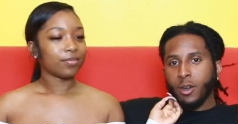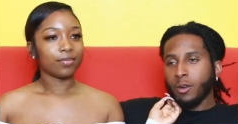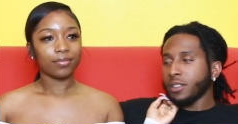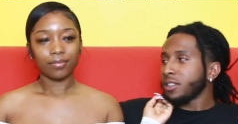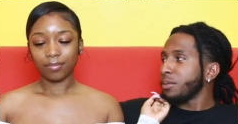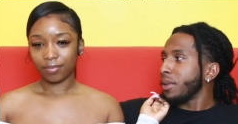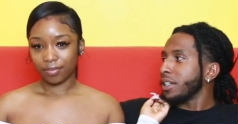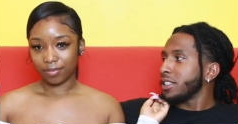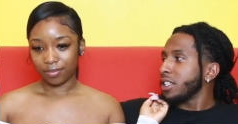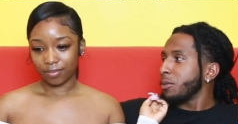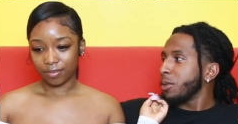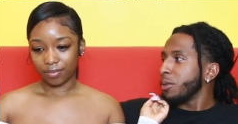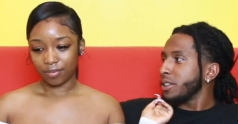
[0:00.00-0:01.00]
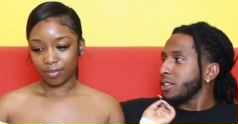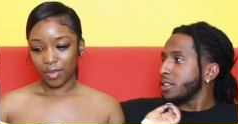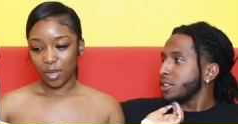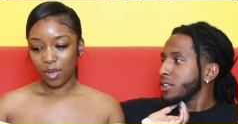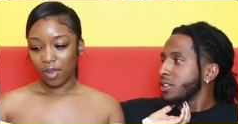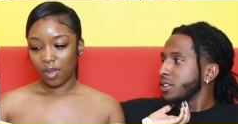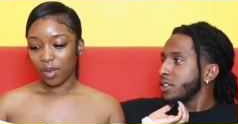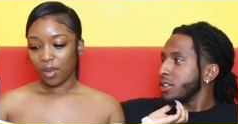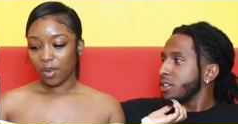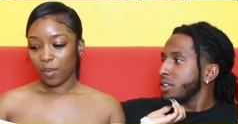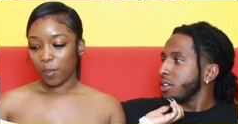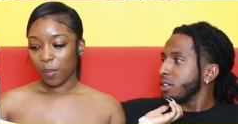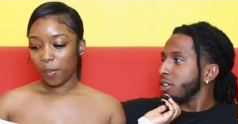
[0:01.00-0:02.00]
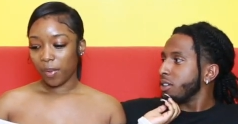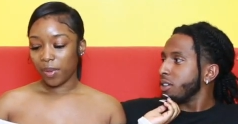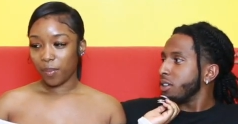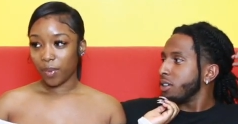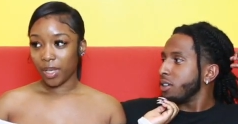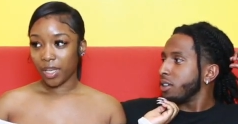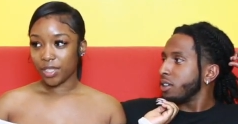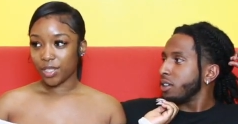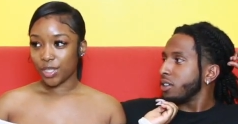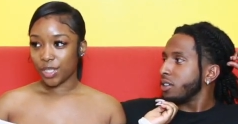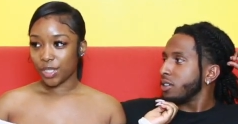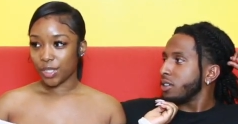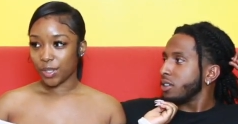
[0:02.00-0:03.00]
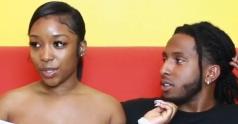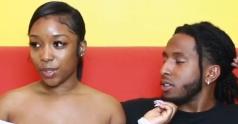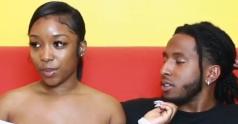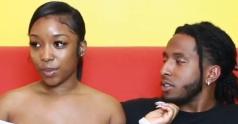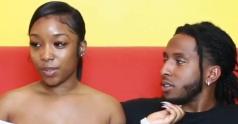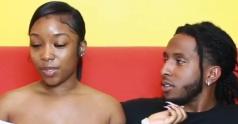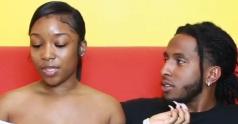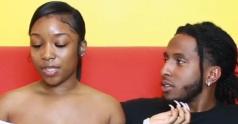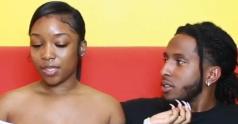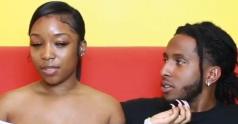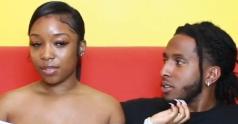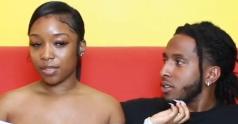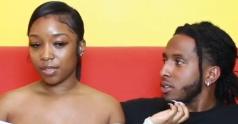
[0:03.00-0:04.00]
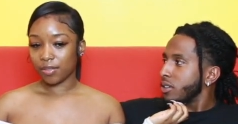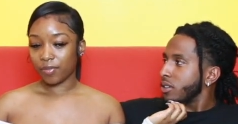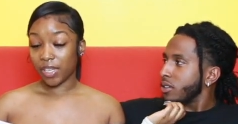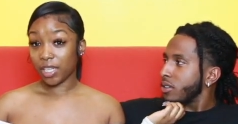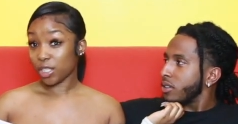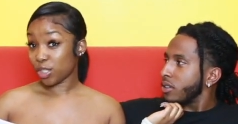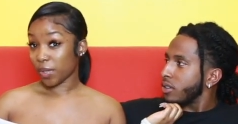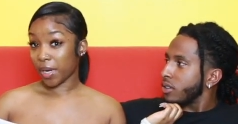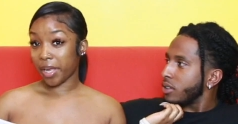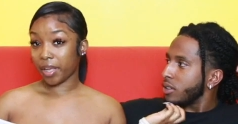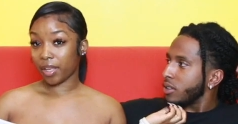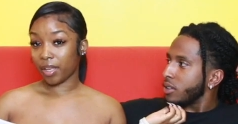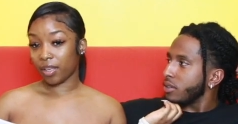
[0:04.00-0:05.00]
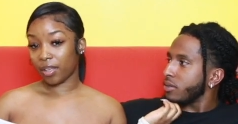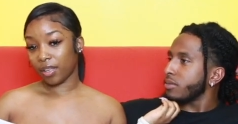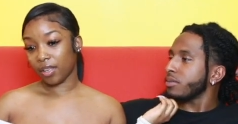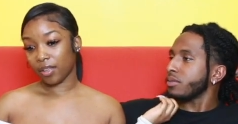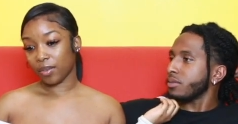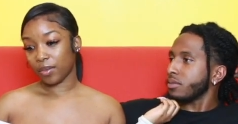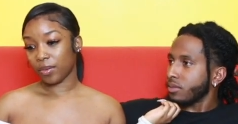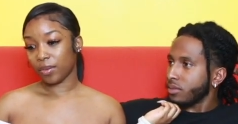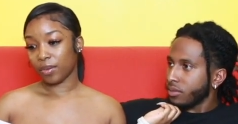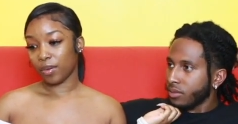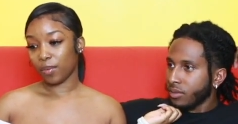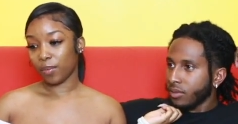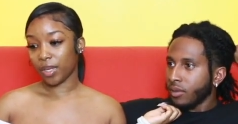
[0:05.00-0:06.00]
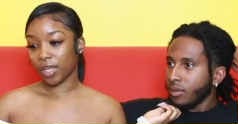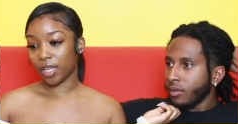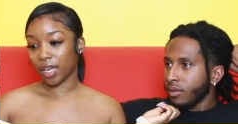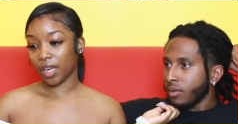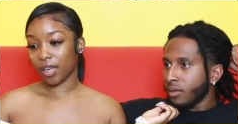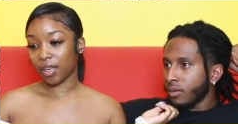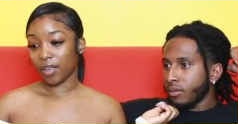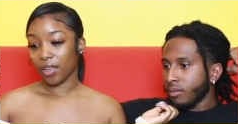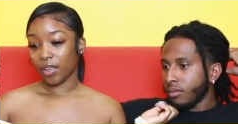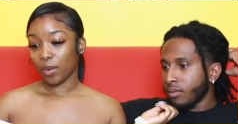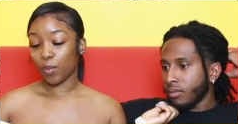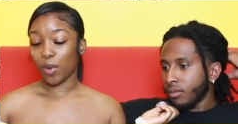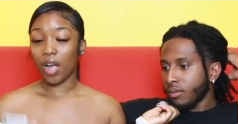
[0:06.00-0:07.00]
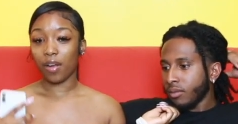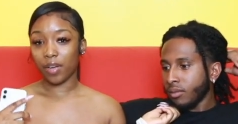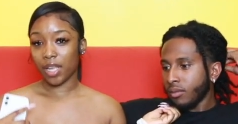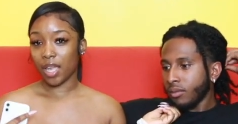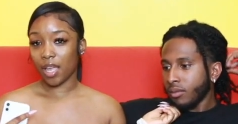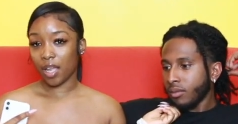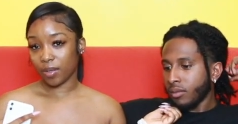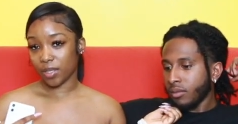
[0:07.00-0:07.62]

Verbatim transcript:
Speaker 1: What's the place that we went to?
Speaker 2: We went to Phoenix Dragon. Mm-hmm. We got. Well, I already had